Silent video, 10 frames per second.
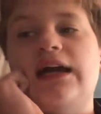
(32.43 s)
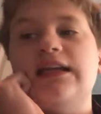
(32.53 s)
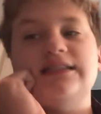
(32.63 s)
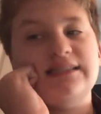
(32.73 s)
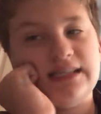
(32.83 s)

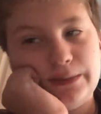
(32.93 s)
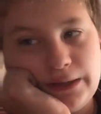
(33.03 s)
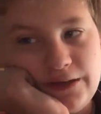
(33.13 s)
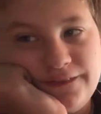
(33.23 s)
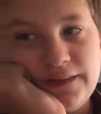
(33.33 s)
gonna see
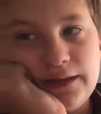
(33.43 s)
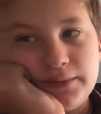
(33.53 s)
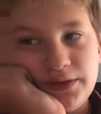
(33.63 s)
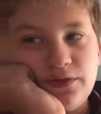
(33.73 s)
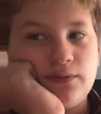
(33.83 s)
my
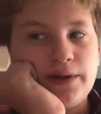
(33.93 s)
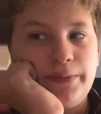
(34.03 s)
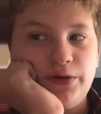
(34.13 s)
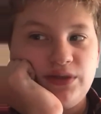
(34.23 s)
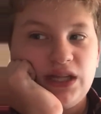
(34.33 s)
family for my
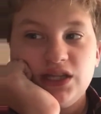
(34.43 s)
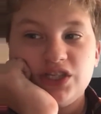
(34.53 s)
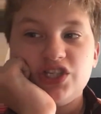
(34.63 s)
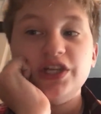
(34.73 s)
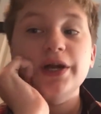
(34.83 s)
birthday
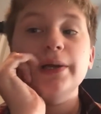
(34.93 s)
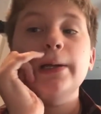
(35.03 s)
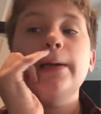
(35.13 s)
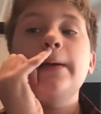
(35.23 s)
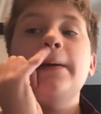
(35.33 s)
this year.
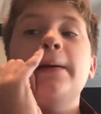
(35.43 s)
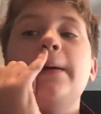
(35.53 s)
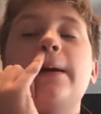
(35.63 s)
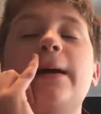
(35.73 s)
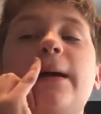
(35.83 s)

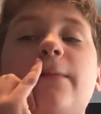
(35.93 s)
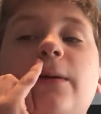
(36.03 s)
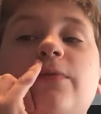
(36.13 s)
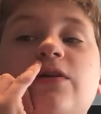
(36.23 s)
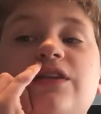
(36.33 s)

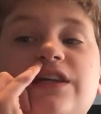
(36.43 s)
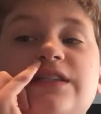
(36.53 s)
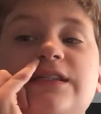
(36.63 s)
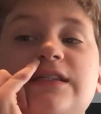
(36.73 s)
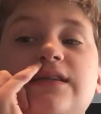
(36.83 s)
My birthday
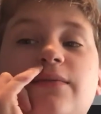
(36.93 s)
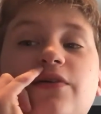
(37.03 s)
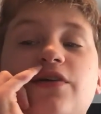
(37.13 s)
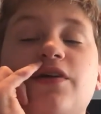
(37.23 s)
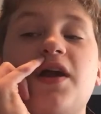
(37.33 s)
is
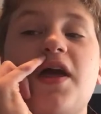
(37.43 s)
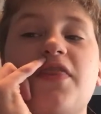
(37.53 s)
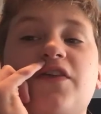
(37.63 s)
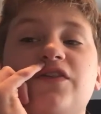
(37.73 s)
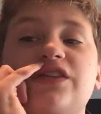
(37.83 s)
December
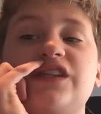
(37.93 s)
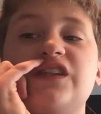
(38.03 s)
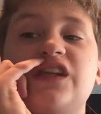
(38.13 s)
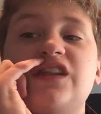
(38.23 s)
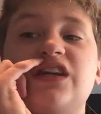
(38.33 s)

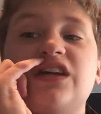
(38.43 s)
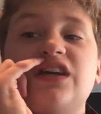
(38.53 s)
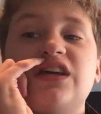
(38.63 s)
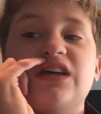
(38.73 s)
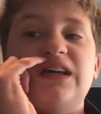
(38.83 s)
13th, I think.
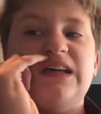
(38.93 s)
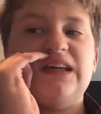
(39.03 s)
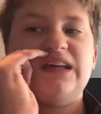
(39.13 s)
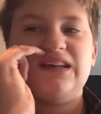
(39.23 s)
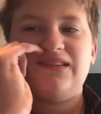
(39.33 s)

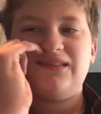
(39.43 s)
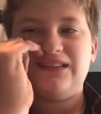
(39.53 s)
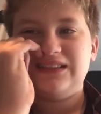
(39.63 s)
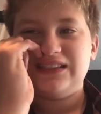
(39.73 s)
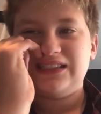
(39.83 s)

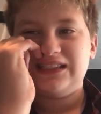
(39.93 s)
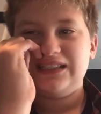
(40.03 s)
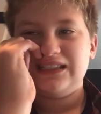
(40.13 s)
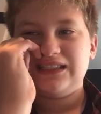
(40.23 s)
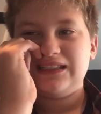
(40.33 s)
Well, it's
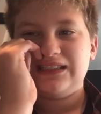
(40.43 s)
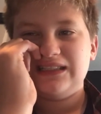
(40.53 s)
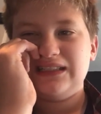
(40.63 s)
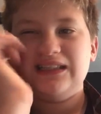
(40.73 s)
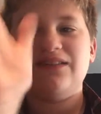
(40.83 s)
like...
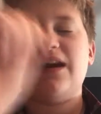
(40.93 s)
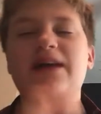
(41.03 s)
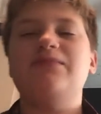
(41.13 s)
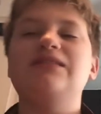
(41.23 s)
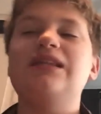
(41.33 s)
Okay,
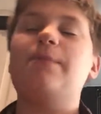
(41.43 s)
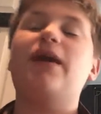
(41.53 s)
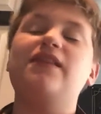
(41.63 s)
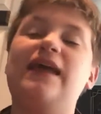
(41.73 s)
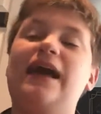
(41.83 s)
step
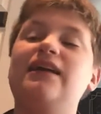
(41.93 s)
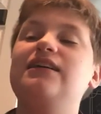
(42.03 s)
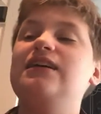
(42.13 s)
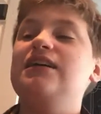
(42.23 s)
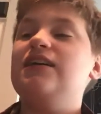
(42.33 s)
on that.
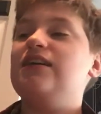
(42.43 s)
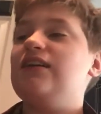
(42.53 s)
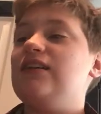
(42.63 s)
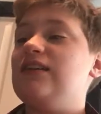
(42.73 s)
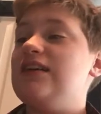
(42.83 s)

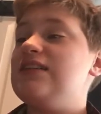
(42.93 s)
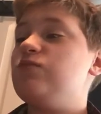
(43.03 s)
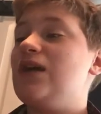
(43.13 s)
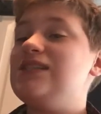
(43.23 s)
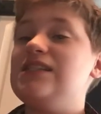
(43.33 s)
Liz
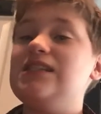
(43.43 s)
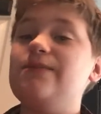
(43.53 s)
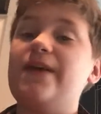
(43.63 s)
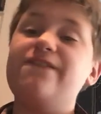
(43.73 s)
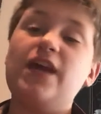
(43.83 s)
wants to see
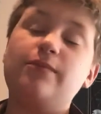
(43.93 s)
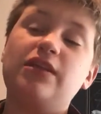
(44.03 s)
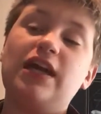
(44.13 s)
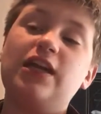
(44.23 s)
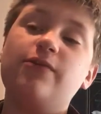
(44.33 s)
my
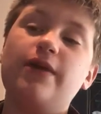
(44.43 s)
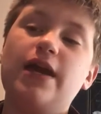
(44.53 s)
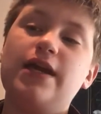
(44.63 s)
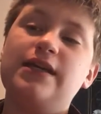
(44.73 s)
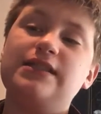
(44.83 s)
family
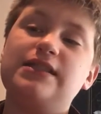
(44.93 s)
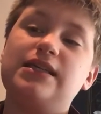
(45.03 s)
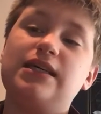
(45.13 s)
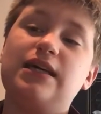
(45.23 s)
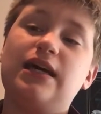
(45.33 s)

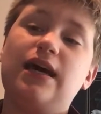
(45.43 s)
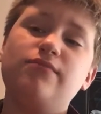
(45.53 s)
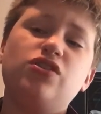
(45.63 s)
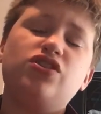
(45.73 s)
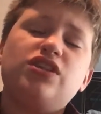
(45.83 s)
anyways. I
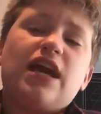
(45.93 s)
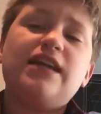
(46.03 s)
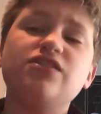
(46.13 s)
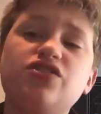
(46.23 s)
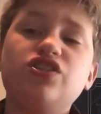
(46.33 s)

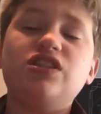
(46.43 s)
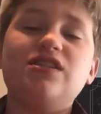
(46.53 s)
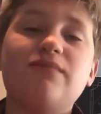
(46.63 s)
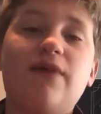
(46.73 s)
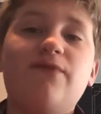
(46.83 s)
usually
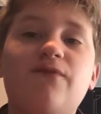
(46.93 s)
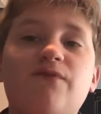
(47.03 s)
see my